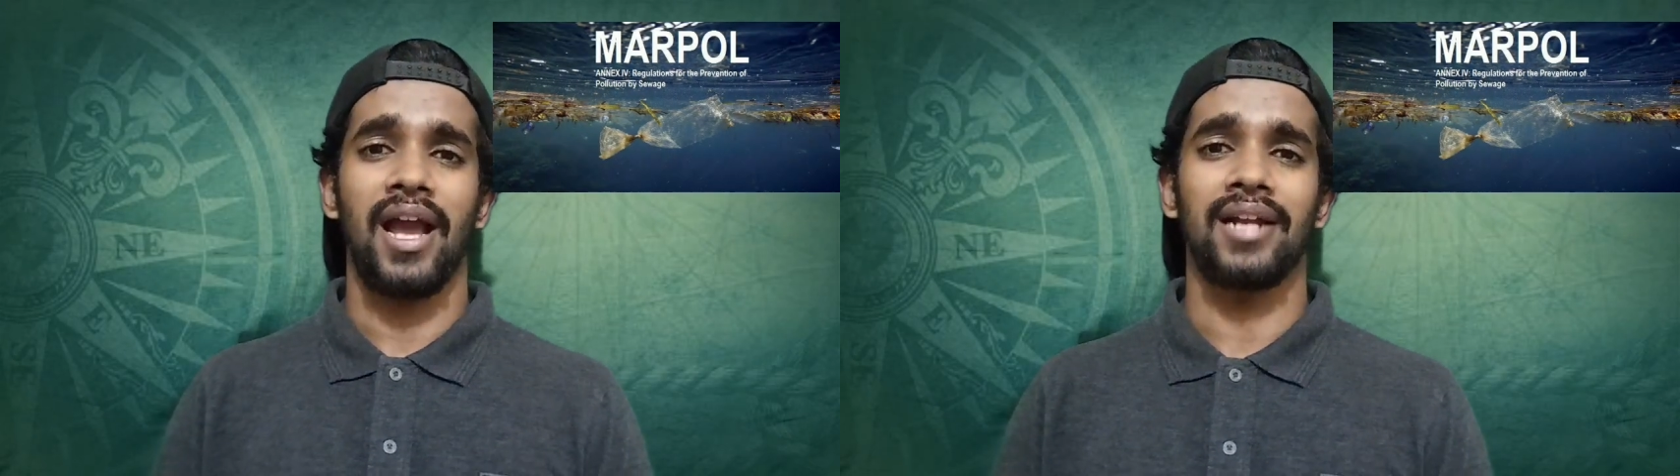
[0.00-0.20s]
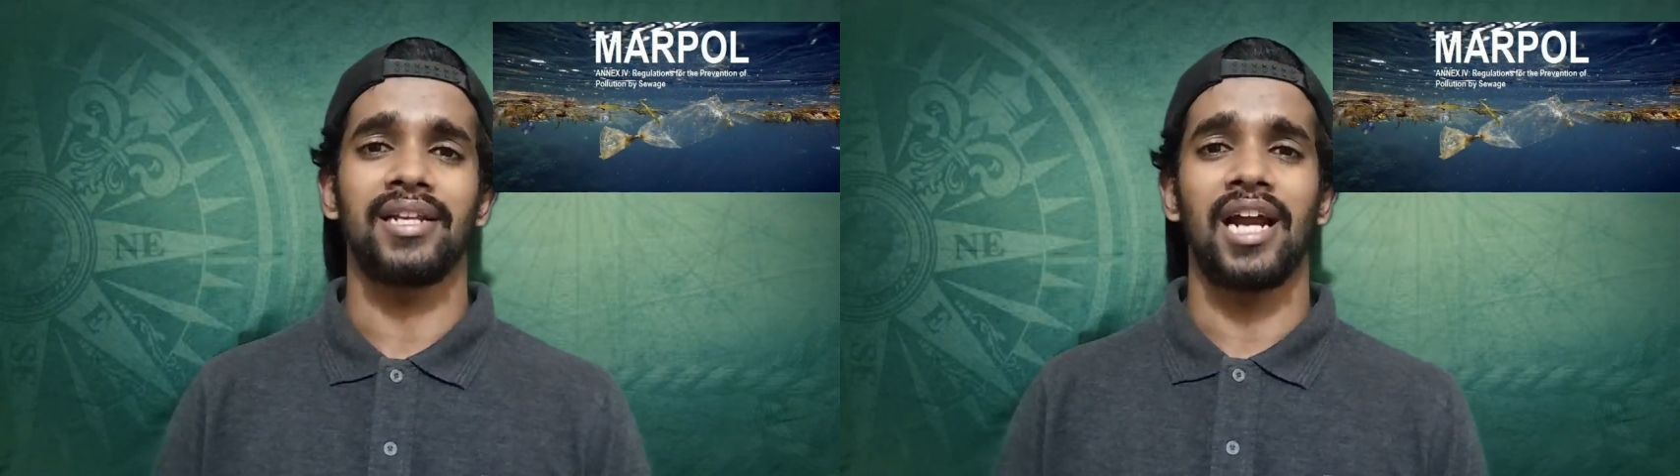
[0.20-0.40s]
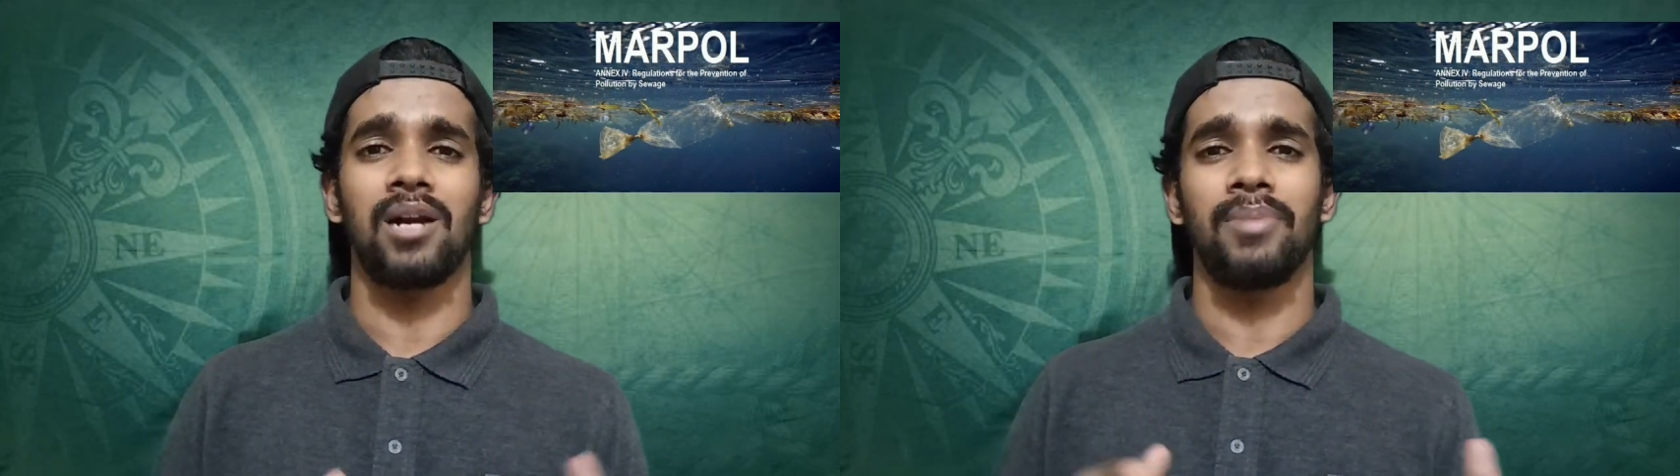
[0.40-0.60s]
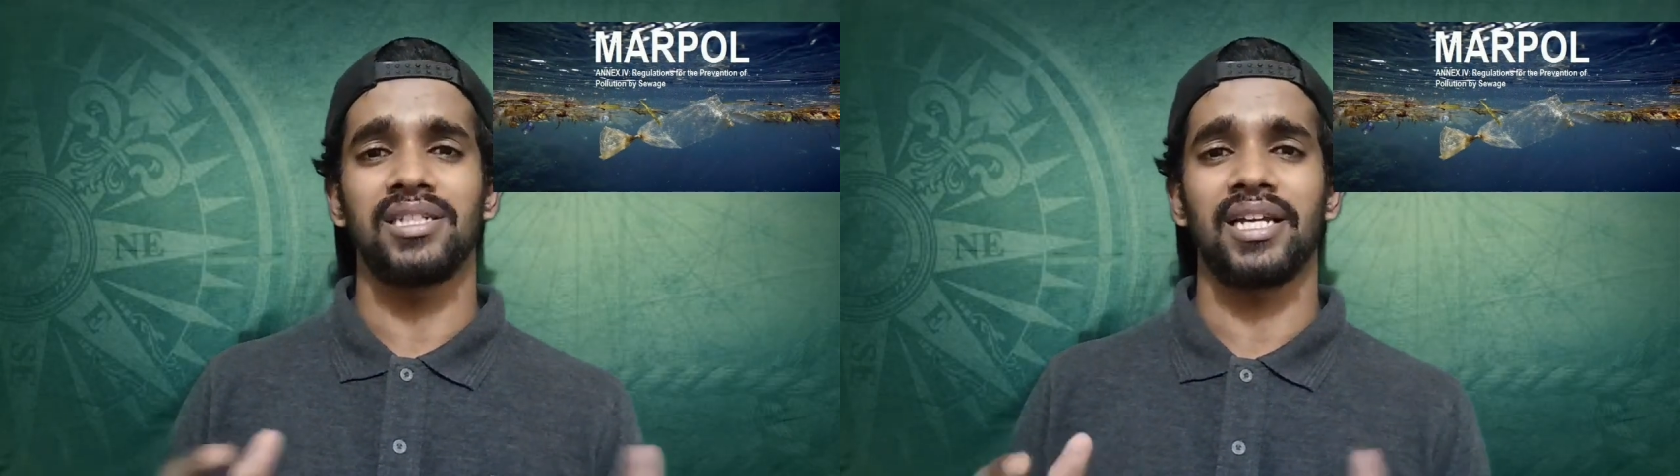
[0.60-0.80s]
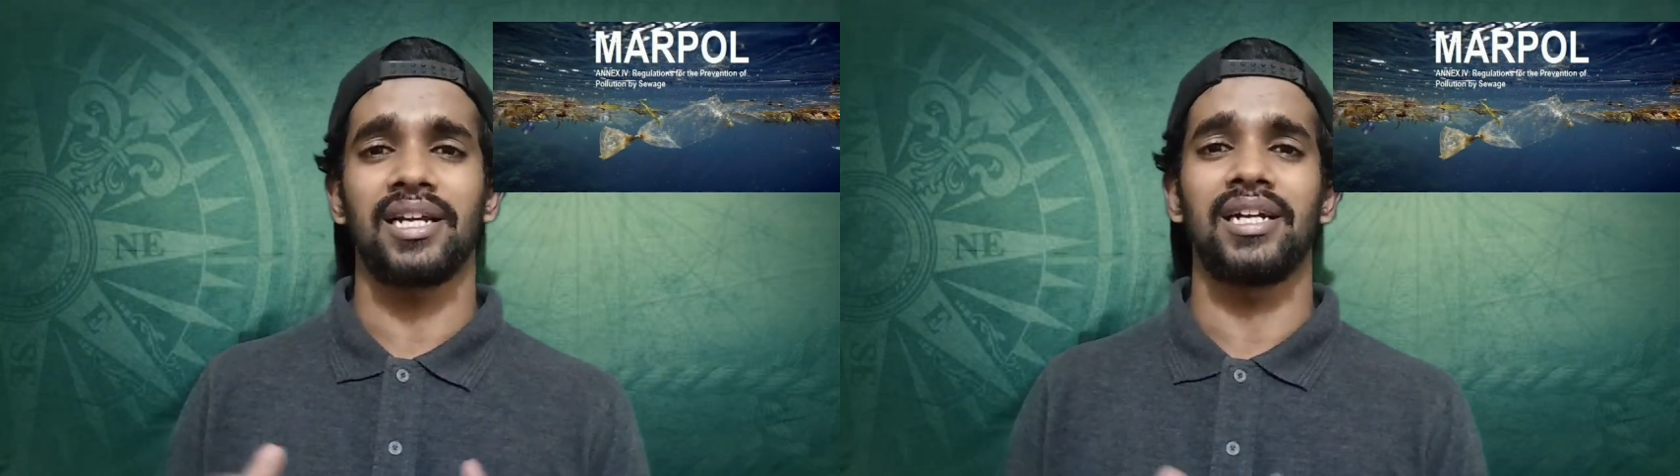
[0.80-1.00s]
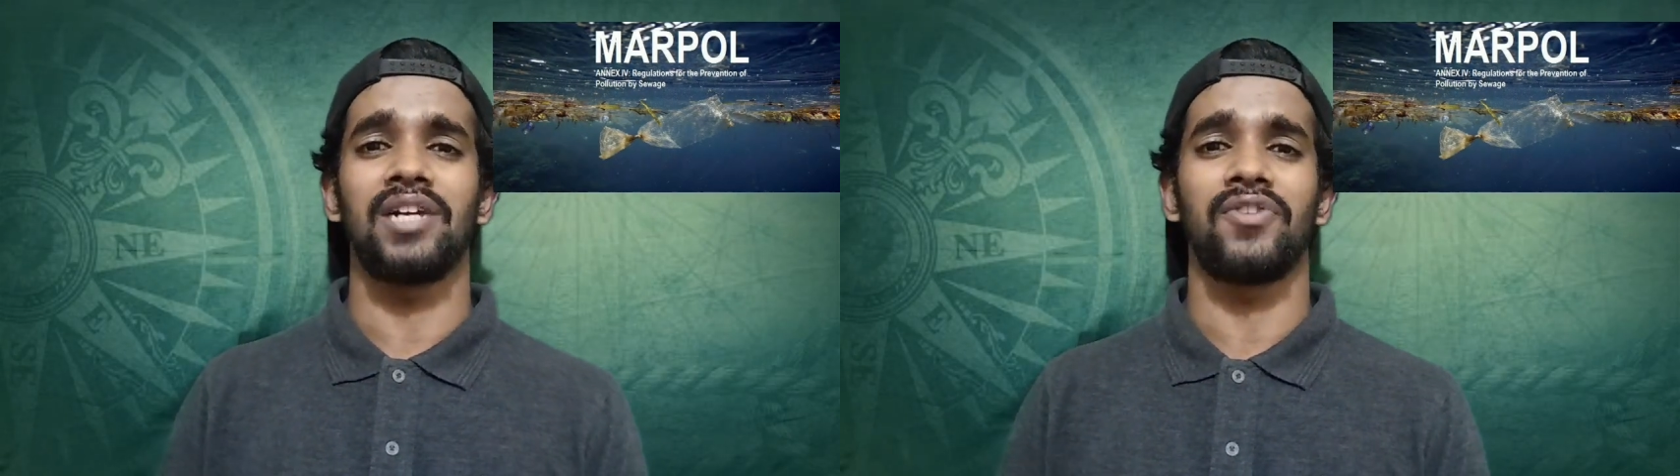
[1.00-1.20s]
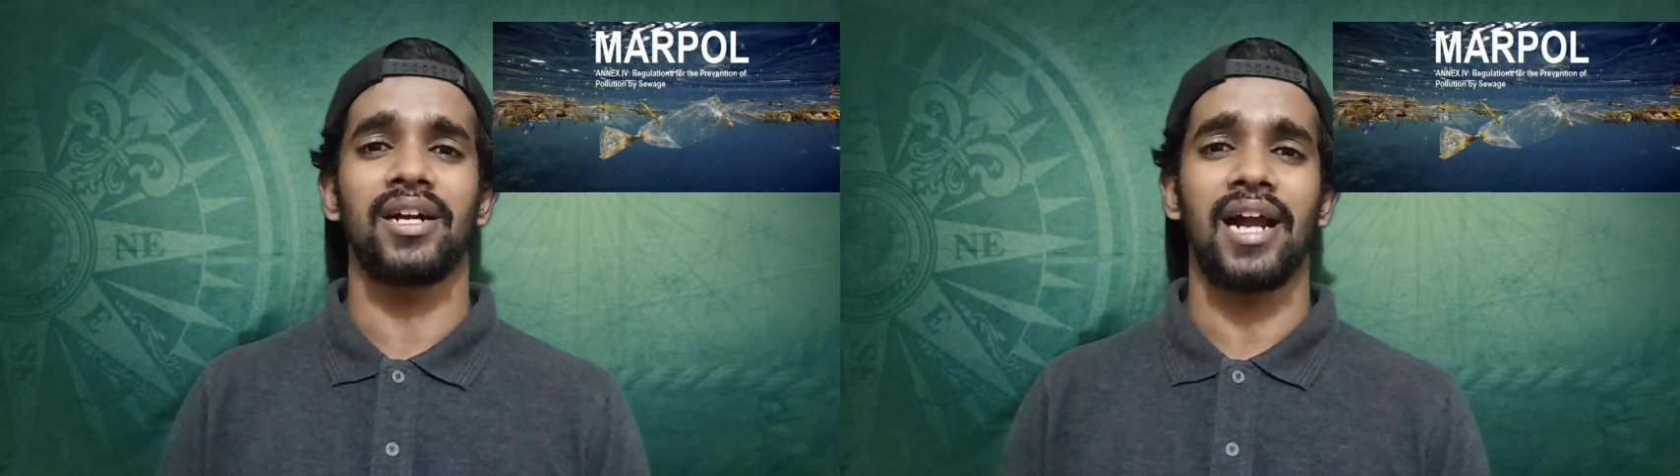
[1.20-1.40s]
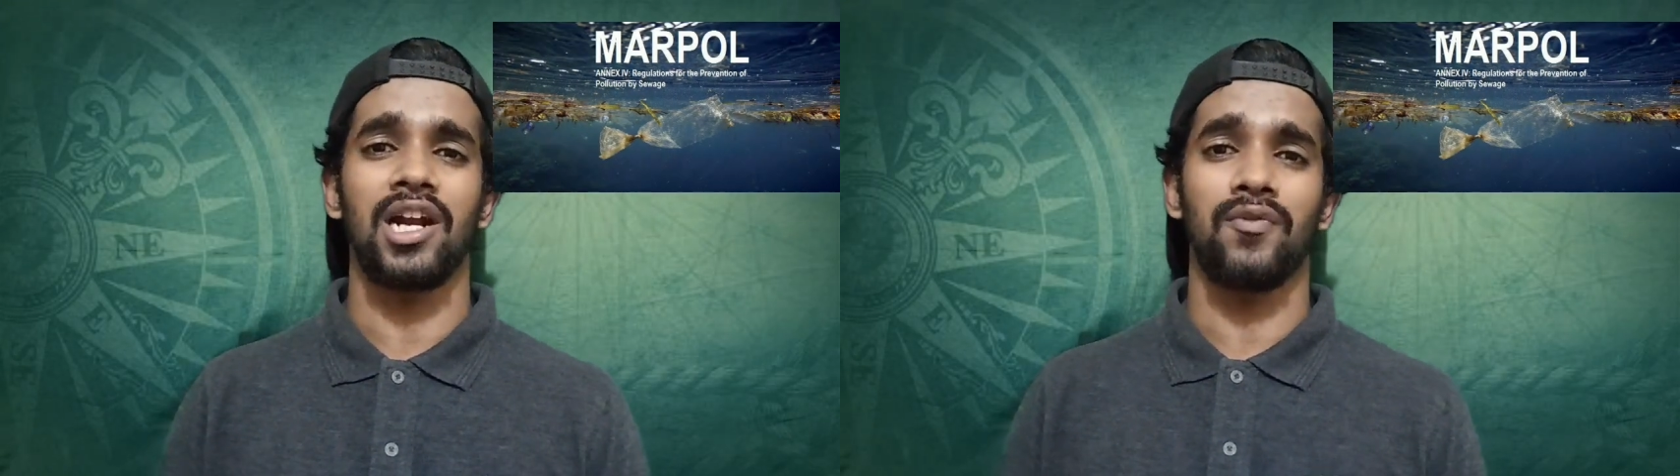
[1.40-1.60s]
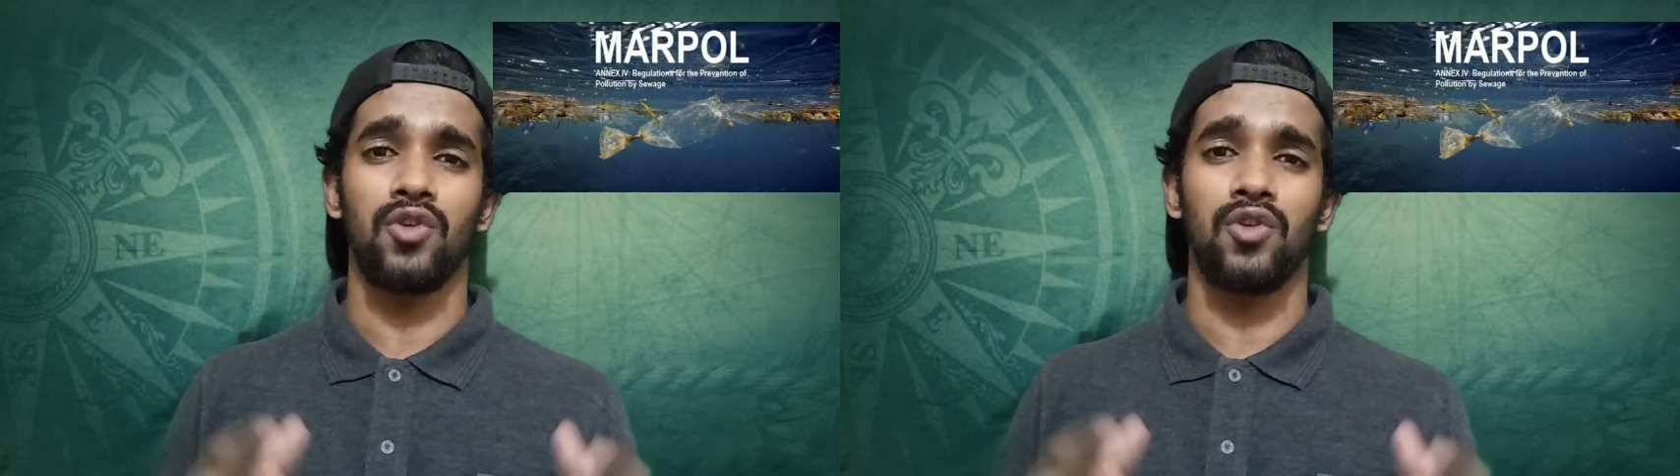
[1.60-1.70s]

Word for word: and there are basically different kind of